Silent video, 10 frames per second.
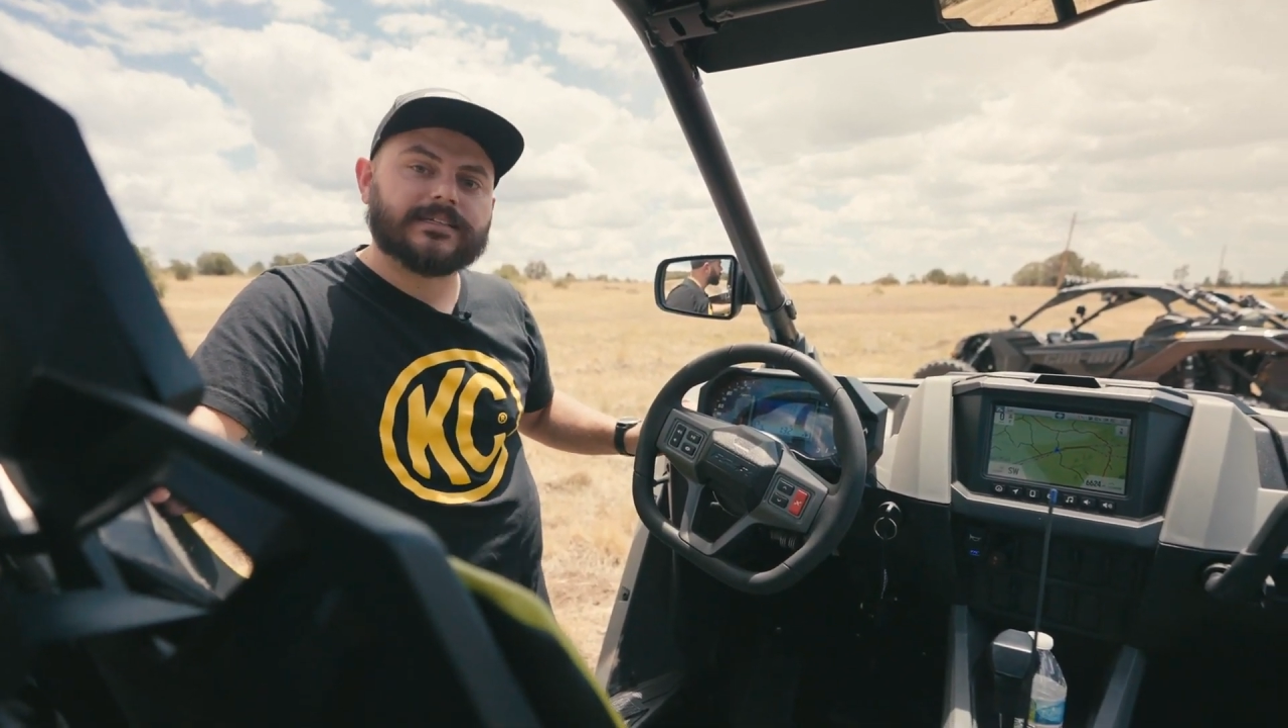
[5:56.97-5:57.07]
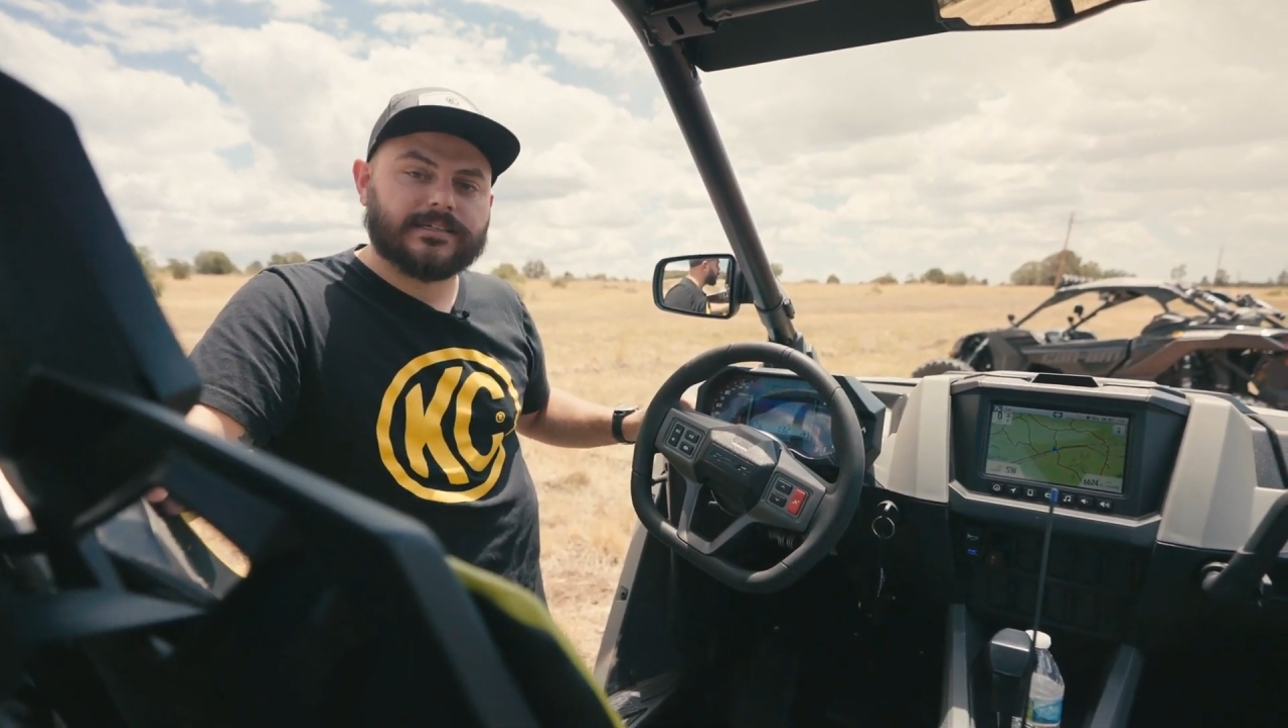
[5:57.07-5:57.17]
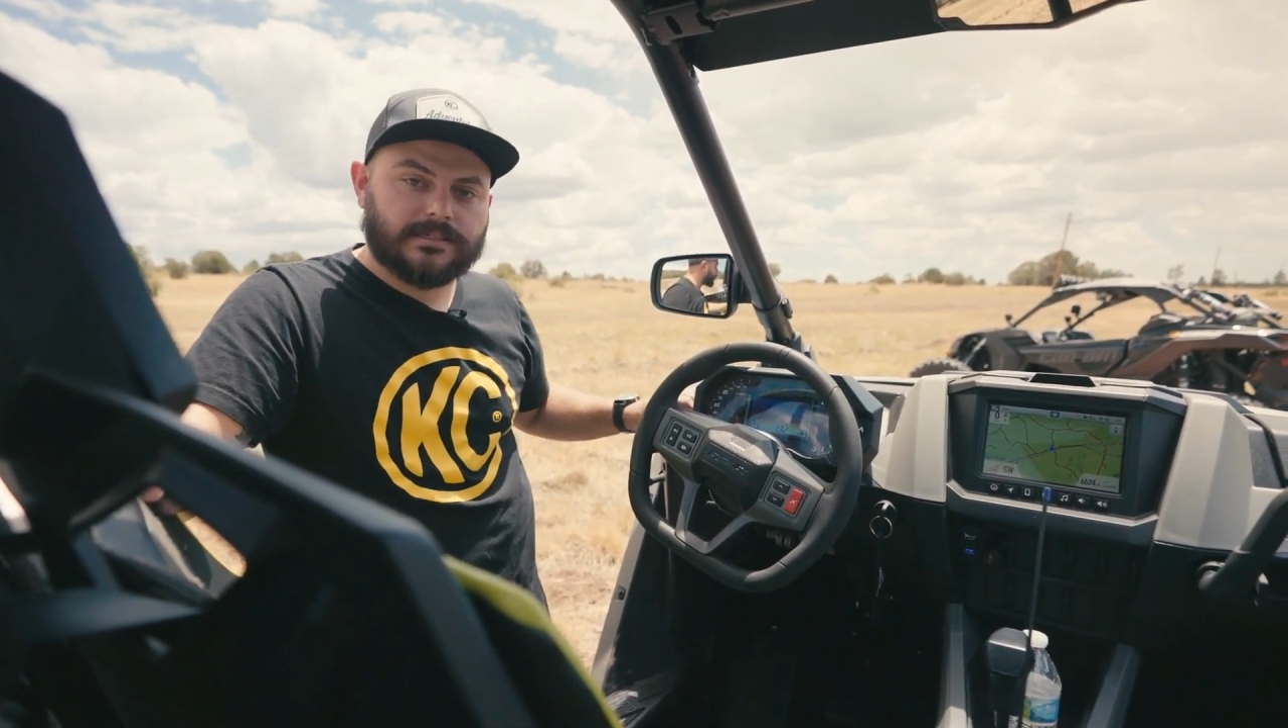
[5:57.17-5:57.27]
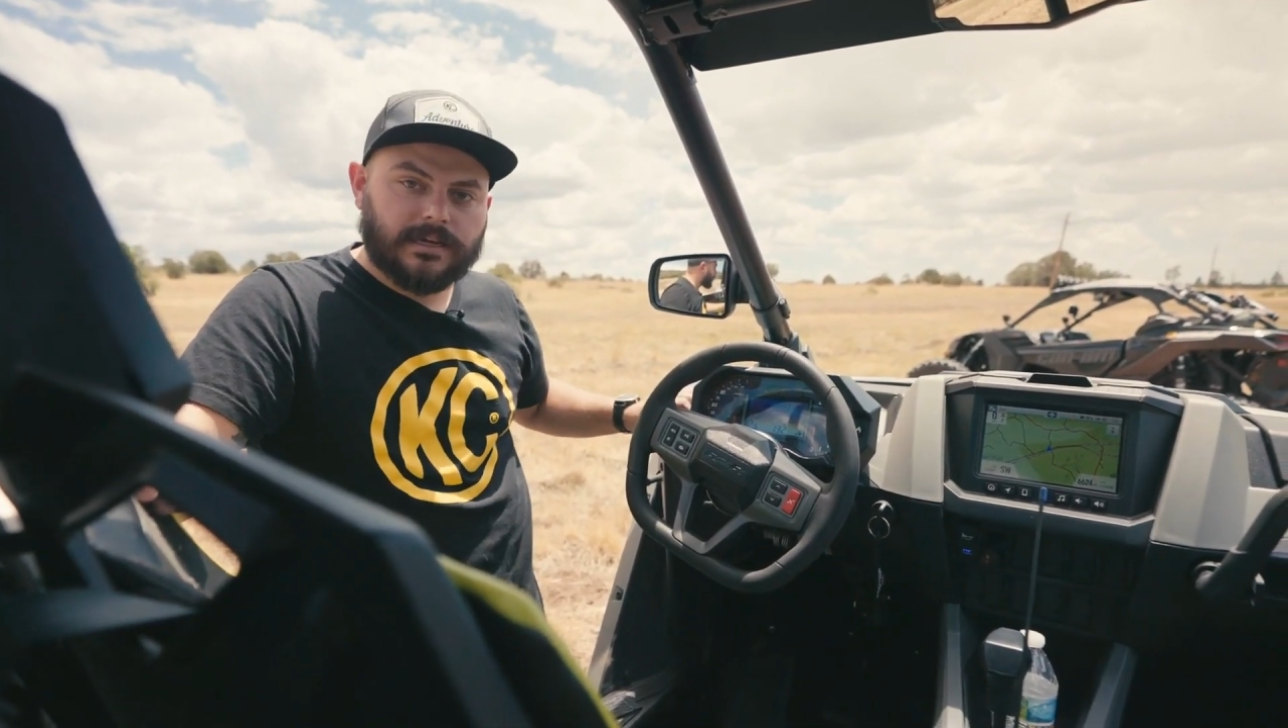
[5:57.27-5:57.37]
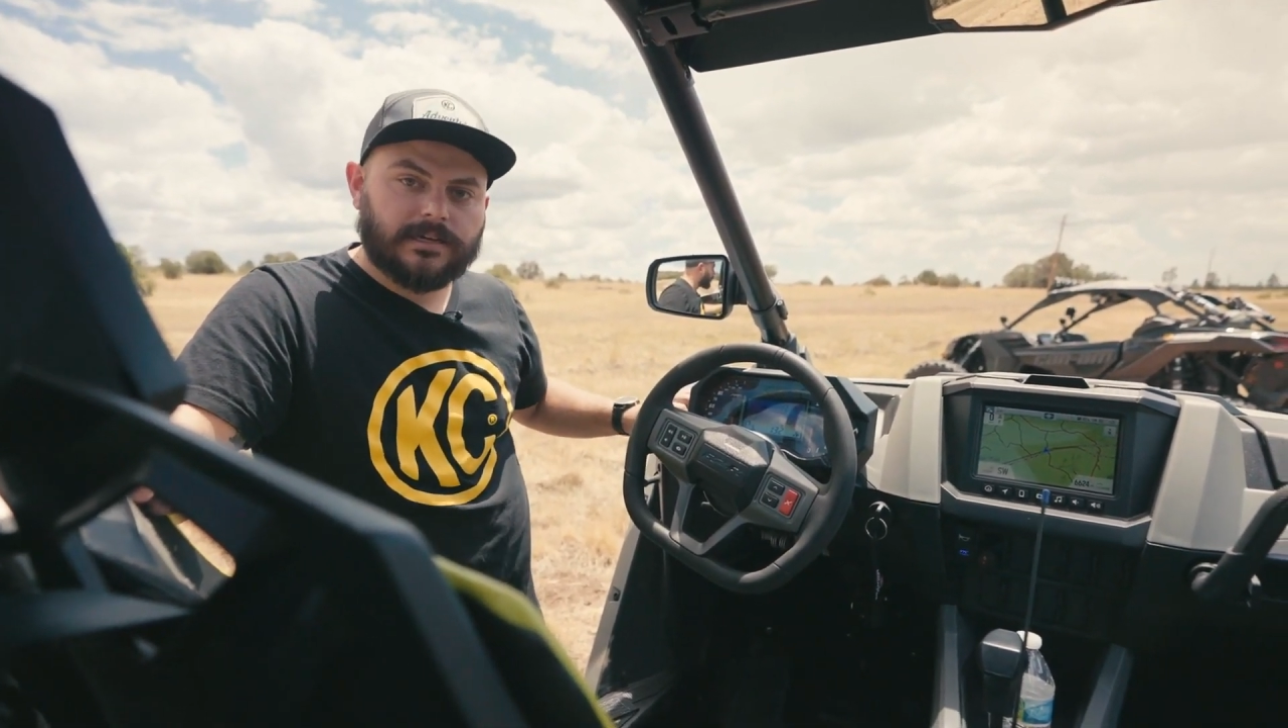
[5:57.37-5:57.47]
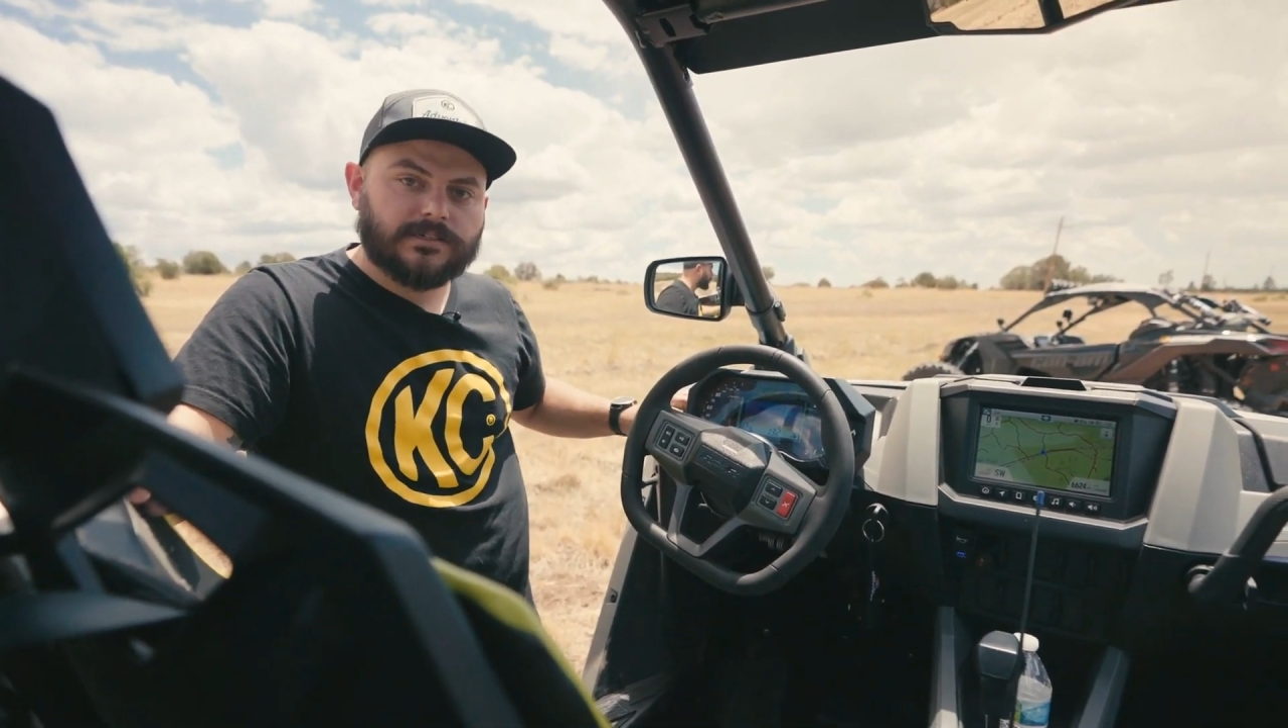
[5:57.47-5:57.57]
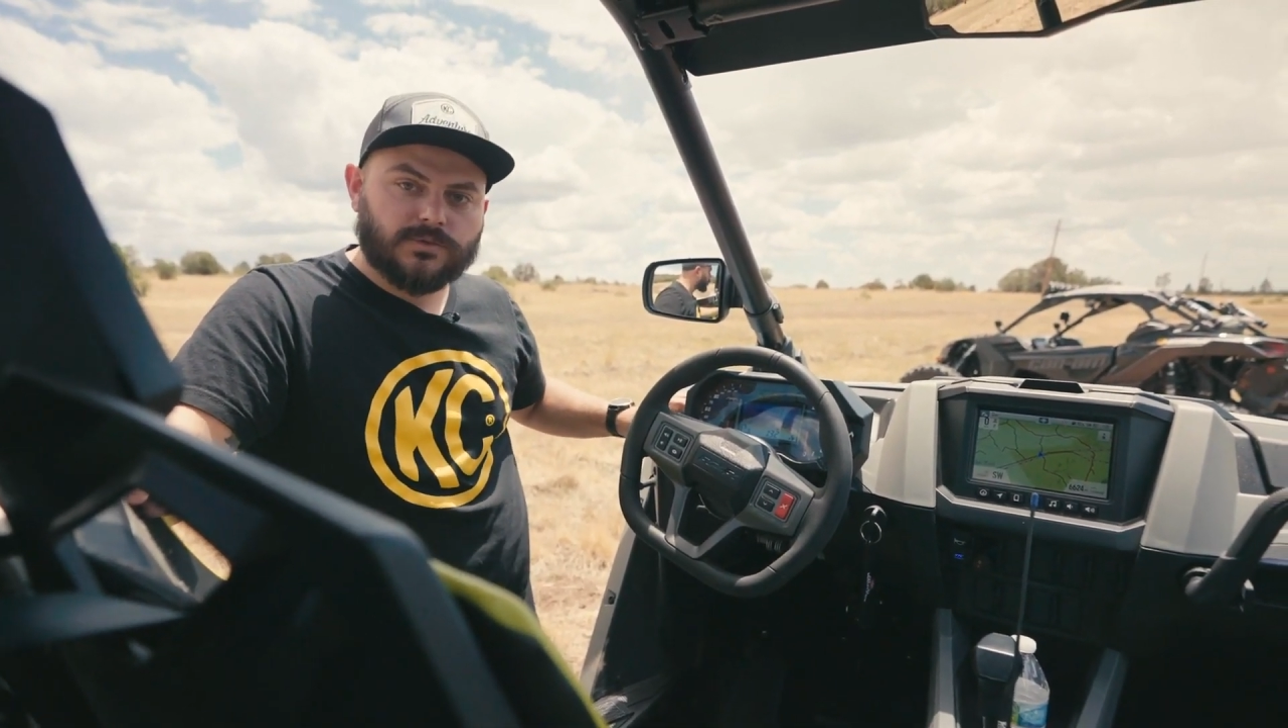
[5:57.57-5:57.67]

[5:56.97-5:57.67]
designed